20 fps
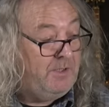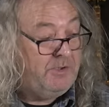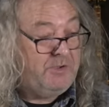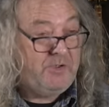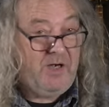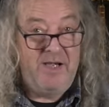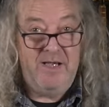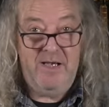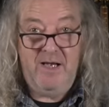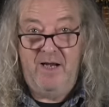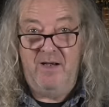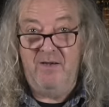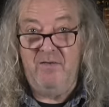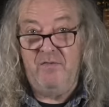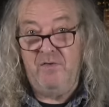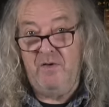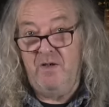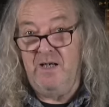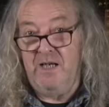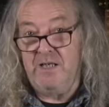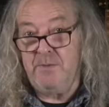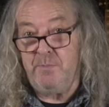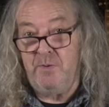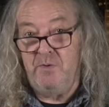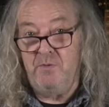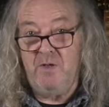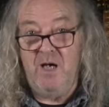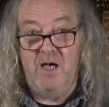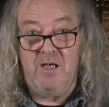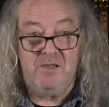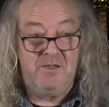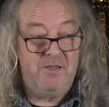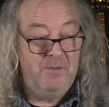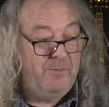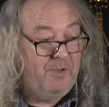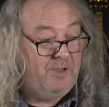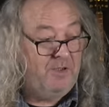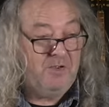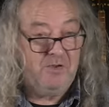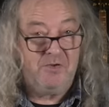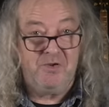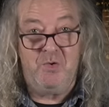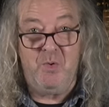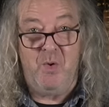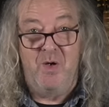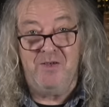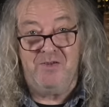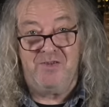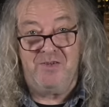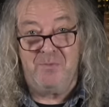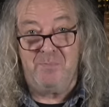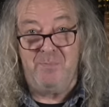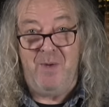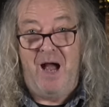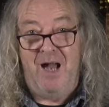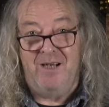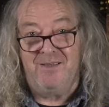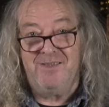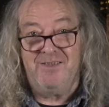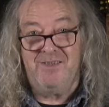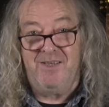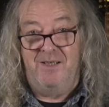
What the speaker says: trade it in for a Les Paul Custom that cost twice as much.